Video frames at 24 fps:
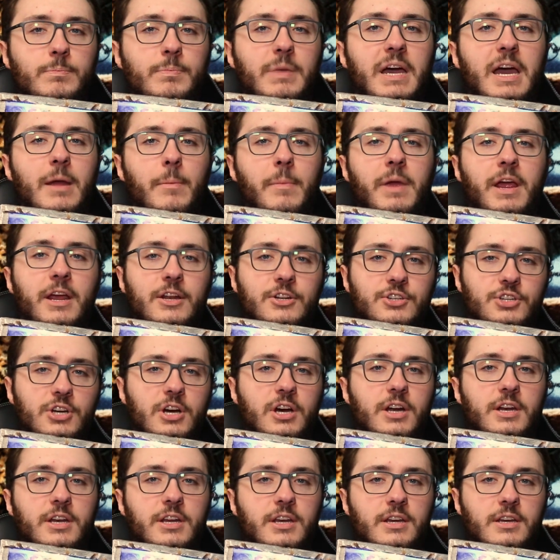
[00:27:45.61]
Batman,
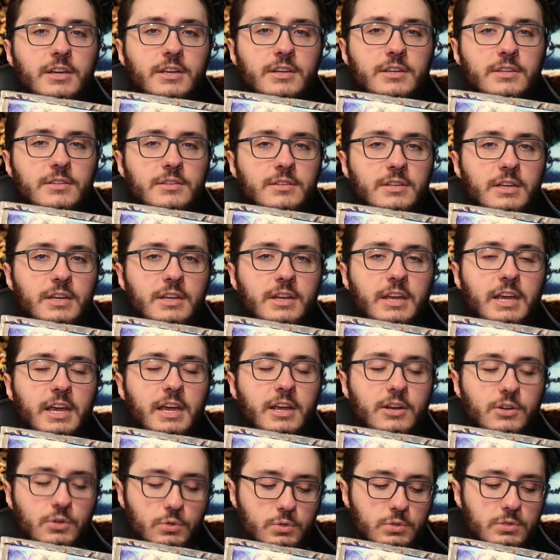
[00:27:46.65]
Johnny, and
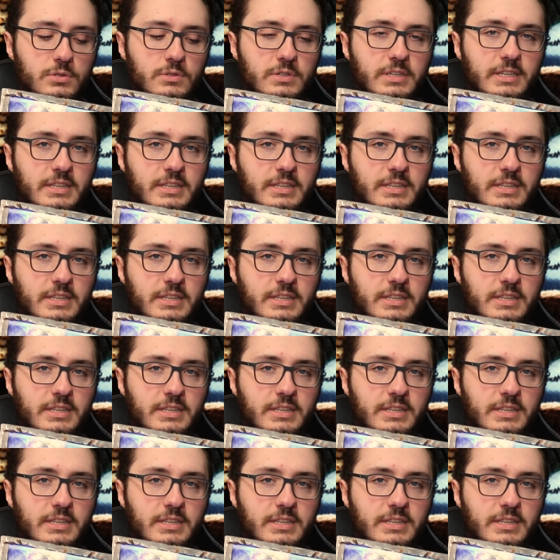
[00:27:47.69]
Andor.